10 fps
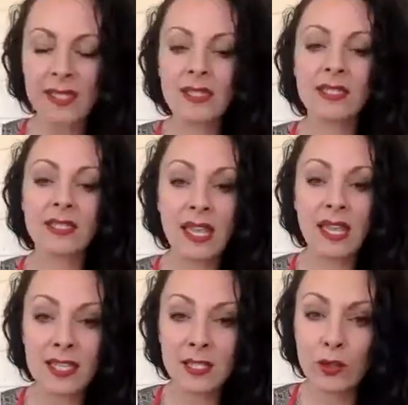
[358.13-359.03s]

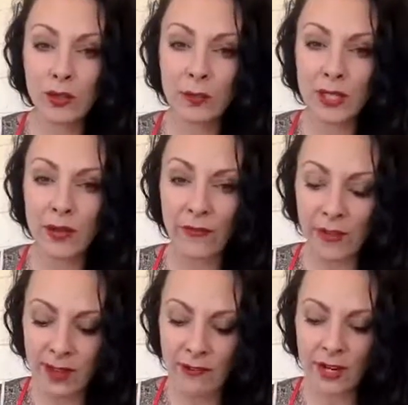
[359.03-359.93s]
set this group to your
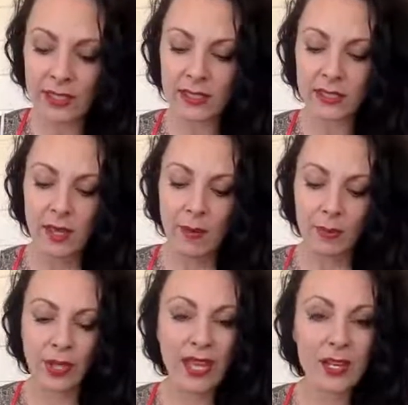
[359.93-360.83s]
favorites,
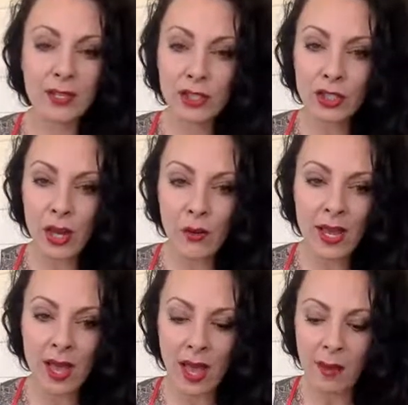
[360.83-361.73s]
plan on
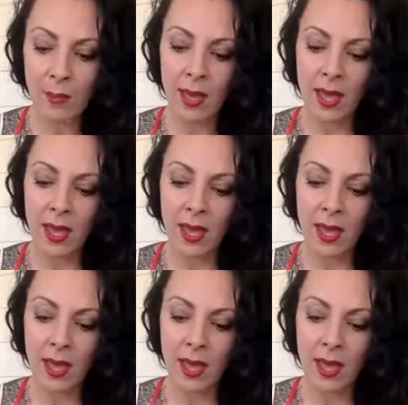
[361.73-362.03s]
showing up,